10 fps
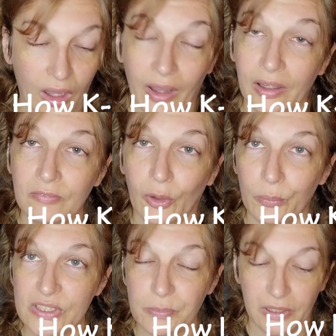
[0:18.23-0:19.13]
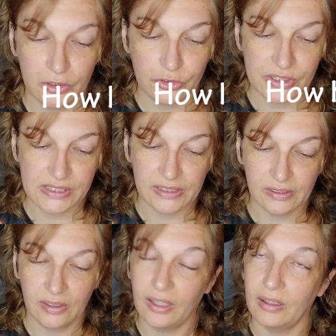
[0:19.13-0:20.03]
I've always been
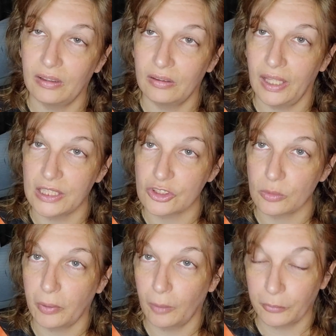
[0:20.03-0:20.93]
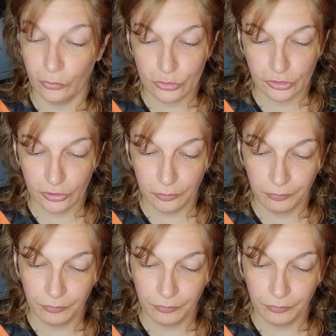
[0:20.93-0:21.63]
interested in Asian pop culture.